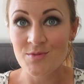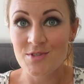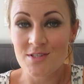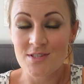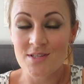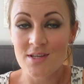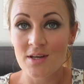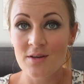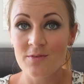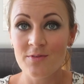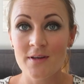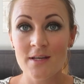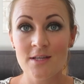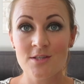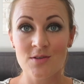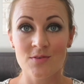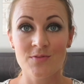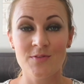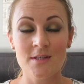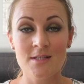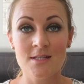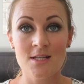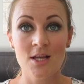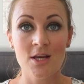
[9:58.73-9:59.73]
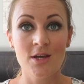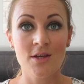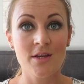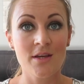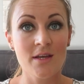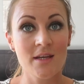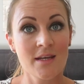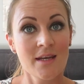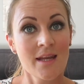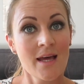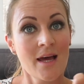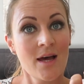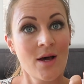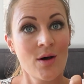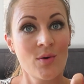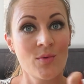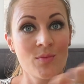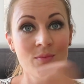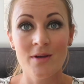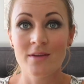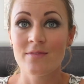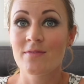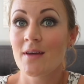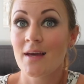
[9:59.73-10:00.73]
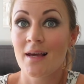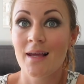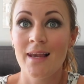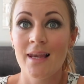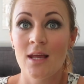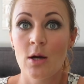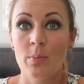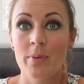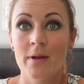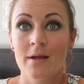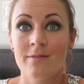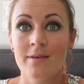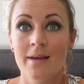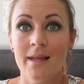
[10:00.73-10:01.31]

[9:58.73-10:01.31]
I'm just going to finish off this look now with a little bit of